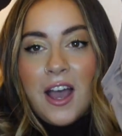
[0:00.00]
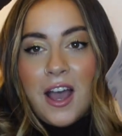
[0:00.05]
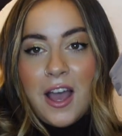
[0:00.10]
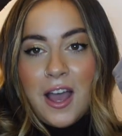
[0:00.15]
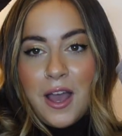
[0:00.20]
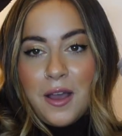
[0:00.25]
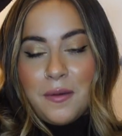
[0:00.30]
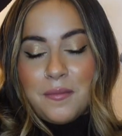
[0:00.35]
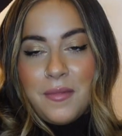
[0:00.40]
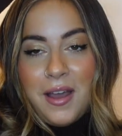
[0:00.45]

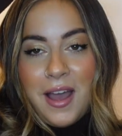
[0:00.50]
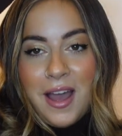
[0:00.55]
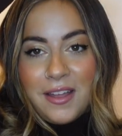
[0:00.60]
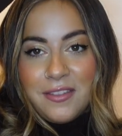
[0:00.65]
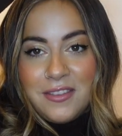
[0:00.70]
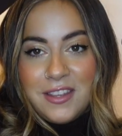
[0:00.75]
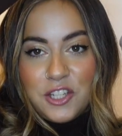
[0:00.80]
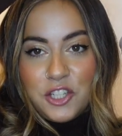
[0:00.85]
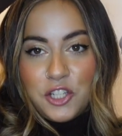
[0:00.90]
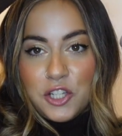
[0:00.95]

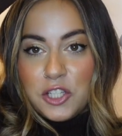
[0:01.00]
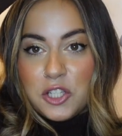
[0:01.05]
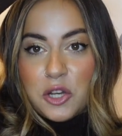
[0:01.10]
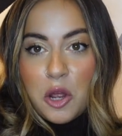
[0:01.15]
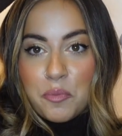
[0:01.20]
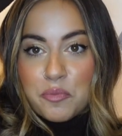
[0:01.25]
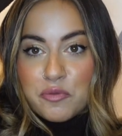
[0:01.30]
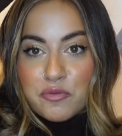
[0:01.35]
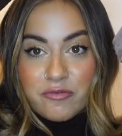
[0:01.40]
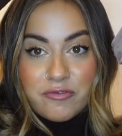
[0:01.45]
And it's just
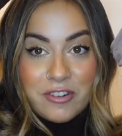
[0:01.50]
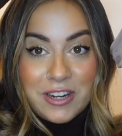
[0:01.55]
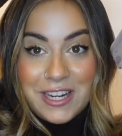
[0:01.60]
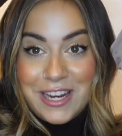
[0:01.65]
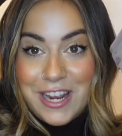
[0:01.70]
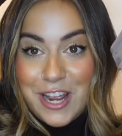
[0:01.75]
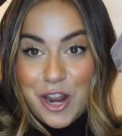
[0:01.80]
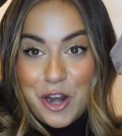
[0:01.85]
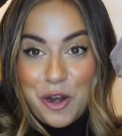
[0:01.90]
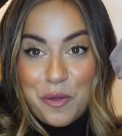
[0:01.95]
a
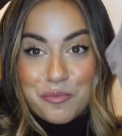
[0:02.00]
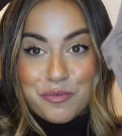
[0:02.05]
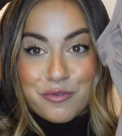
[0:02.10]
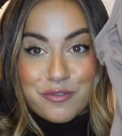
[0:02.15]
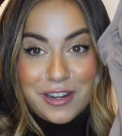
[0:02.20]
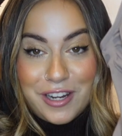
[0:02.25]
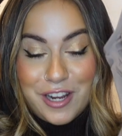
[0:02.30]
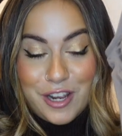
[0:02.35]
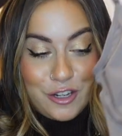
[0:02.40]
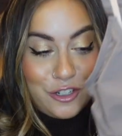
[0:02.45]
brilliant,
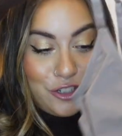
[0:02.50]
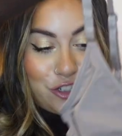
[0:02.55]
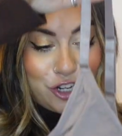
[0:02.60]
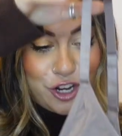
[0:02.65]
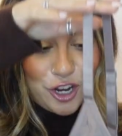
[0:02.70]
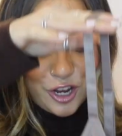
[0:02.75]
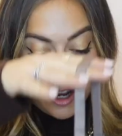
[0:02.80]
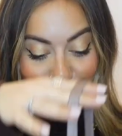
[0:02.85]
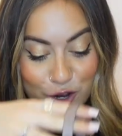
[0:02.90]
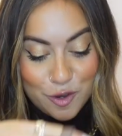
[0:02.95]
brilliant
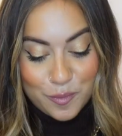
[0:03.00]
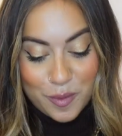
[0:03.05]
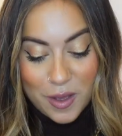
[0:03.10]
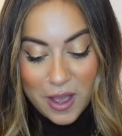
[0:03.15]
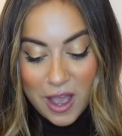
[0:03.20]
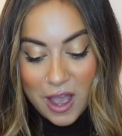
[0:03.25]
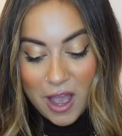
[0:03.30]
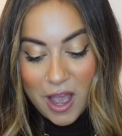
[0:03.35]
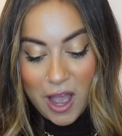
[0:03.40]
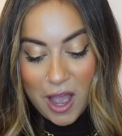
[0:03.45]
dupe.
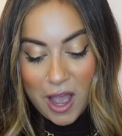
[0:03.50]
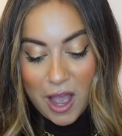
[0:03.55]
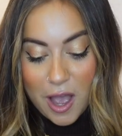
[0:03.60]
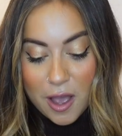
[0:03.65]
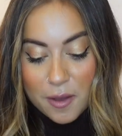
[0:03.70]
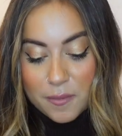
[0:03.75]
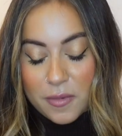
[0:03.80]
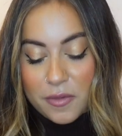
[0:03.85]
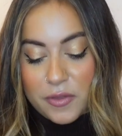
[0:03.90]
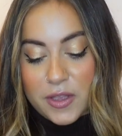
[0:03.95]

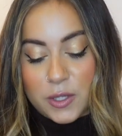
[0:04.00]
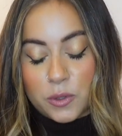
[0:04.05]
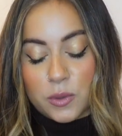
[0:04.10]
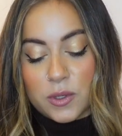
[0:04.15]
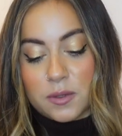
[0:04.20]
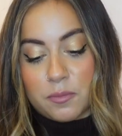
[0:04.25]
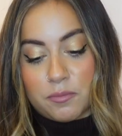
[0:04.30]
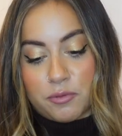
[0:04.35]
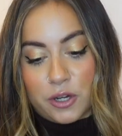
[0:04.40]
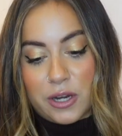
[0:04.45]
This
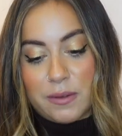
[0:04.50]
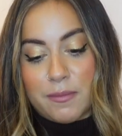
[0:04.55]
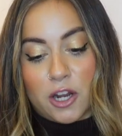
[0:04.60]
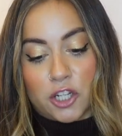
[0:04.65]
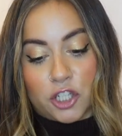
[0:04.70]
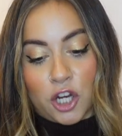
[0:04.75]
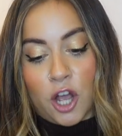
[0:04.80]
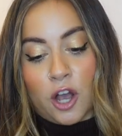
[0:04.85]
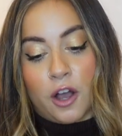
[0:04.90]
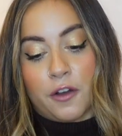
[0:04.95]
was pretty
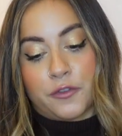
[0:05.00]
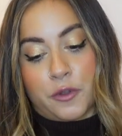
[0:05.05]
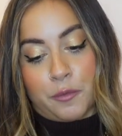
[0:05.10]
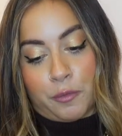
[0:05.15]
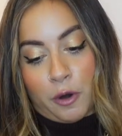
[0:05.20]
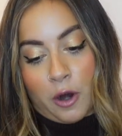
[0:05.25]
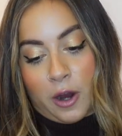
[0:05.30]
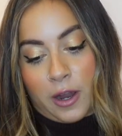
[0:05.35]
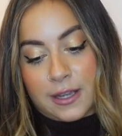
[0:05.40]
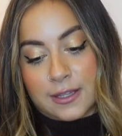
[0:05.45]
much half the
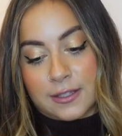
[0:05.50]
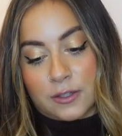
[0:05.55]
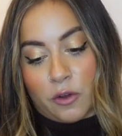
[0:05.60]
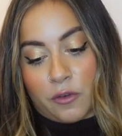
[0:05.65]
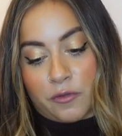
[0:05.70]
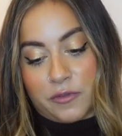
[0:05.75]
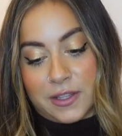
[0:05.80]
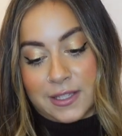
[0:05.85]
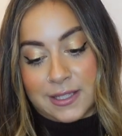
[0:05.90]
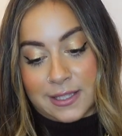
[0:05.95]
price
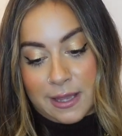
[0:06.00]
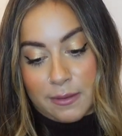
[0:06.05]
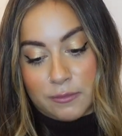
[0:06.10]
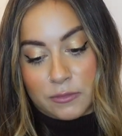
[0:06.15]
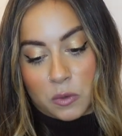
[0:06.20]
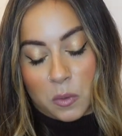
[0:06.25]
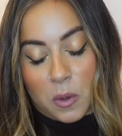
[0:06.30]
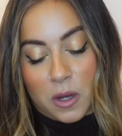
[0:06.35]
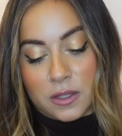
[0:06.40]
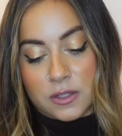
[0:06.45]
of the
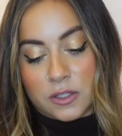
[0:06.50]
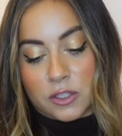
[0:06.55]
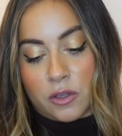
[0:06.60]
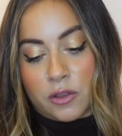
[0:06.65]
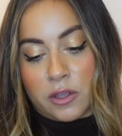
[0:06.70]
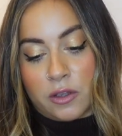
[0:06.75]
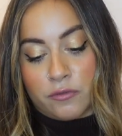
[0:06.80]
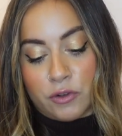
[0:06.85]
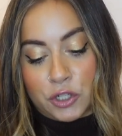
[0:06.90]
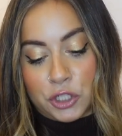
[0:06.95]
Skims one. So
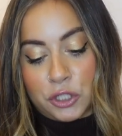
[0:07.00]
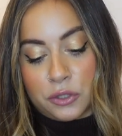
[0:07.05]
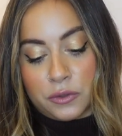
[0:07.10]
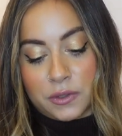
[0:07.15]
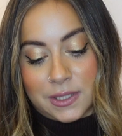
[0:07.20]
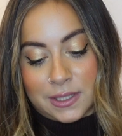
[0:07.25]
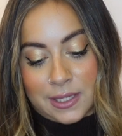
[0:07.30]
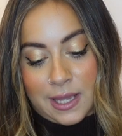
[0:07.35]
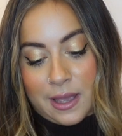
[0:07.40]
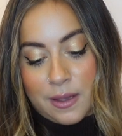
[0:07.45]
the original
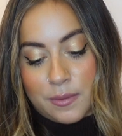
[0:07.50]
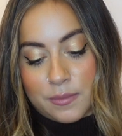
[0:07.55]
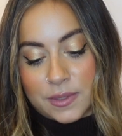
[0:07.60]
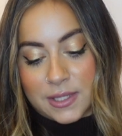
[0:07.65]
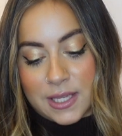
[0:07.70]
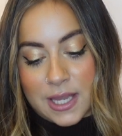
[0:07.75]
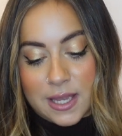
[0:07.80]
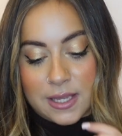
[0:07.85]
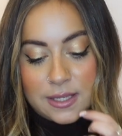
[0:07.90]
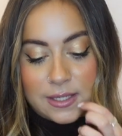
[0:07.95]

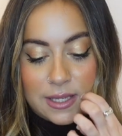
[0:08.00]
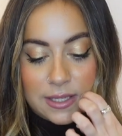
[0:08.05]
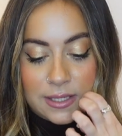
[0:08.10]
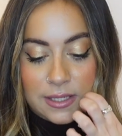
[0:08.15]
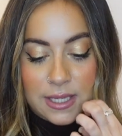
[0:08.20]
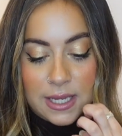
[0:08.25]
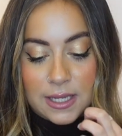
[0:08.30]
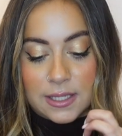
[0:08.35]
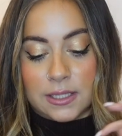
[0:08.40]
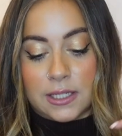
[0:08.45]
Skims is
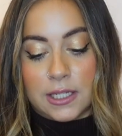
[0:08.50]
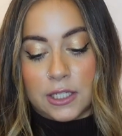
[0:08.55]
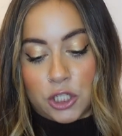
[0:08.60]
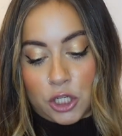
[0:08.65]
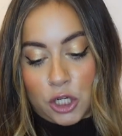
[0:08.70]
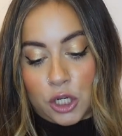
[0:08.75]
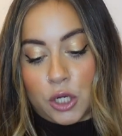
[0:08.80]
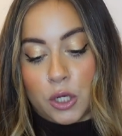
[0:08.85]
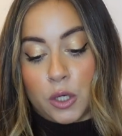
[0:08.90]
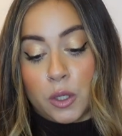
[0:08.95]

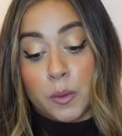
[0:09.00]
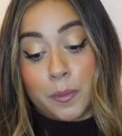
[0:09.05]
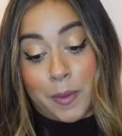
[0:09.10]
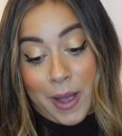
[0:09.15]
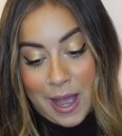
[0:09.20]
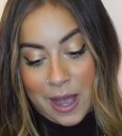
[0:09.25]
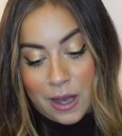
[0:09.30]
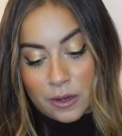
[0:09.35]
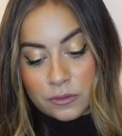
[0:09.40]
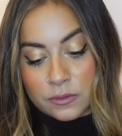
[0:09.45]

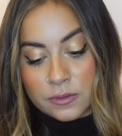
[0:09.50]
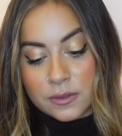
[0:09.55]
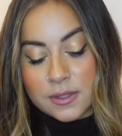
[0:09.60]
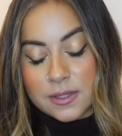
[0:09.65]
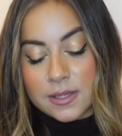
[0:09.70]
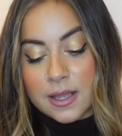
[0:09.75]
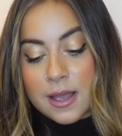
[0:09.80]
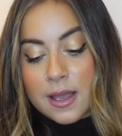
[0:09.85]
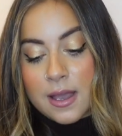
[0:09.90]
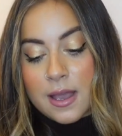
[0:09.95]

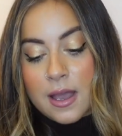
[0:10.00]
£62.